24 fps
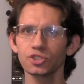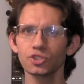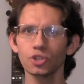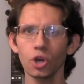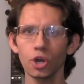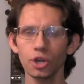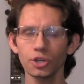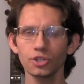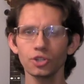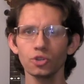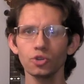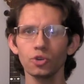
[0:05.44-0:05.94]
to
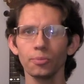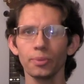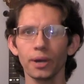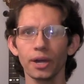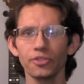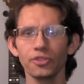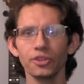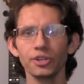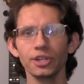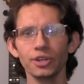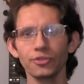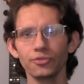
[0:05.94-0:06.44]
talk to you
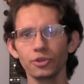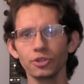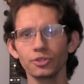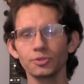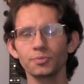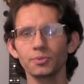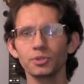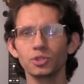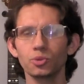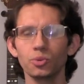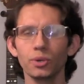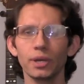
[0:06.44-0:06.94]
about the difference
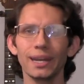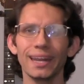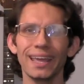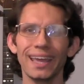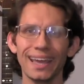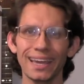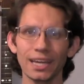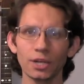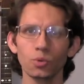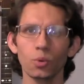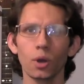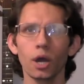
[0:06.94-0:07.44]
between
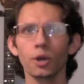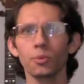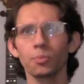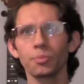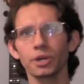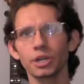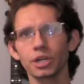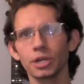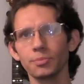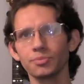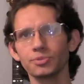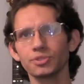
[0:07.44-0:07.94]
hand-wound
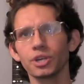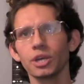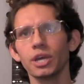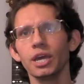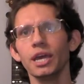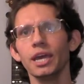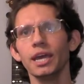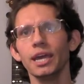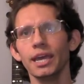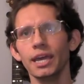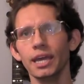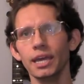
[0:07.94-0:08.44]
pickups
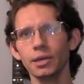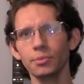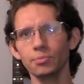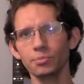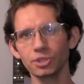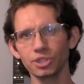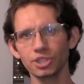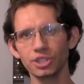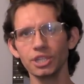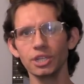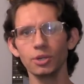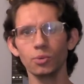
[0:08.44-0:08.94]
and
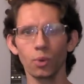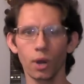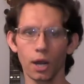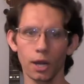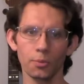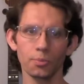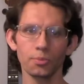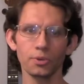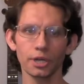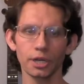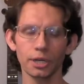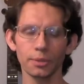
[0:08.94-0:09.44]

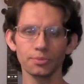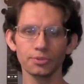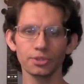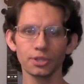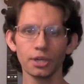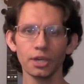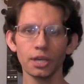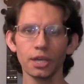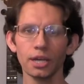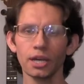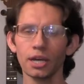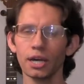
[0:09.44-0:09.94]
machine-wound pickups.
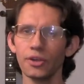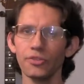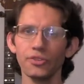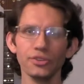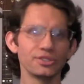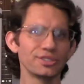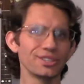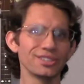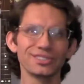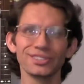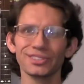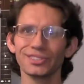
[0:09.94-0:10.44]

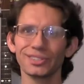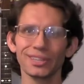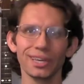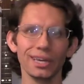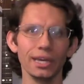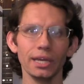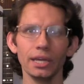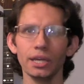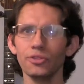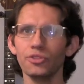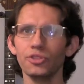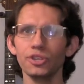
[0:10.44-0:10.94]
This isn't
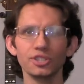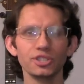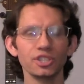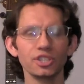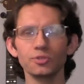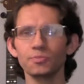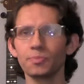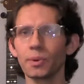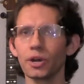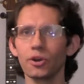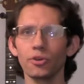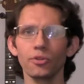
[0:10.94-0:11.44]
a this
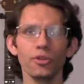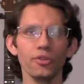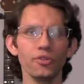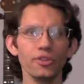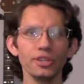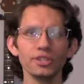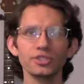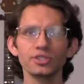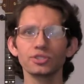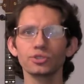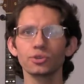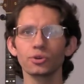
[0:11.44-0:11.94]
is better than
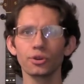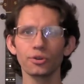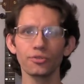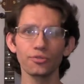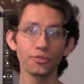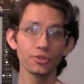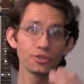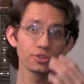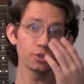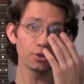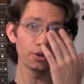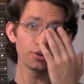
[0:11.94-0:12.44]
this sort
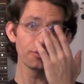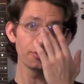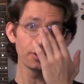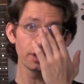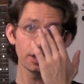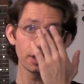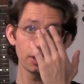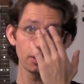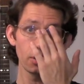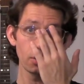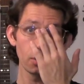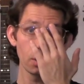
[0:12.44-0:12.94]
of
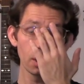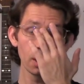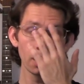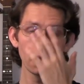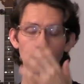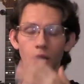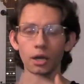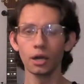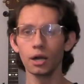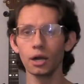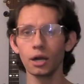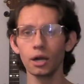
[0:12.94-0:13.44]
video.
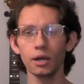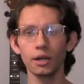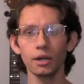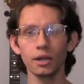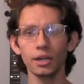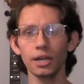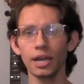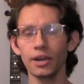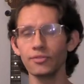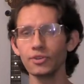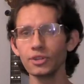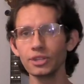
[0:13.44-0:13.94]

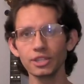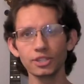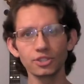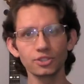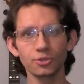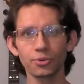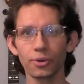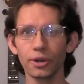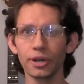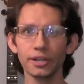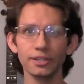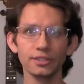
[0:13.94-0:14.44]
Everything's
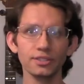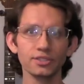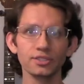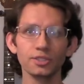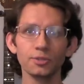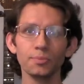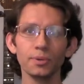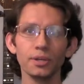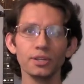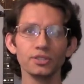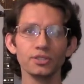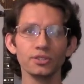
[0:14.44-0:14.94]
great, it just
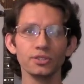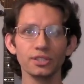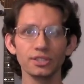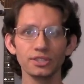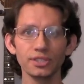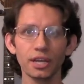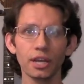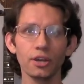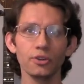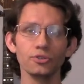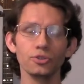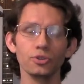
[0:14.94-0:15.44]
depends on the
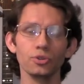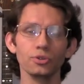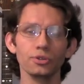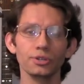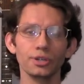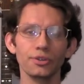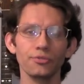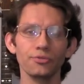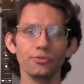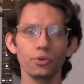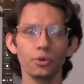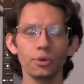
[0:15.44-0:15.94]
sound you're
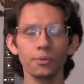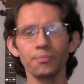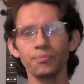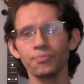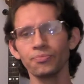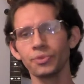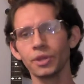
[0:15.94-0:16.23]
looking for.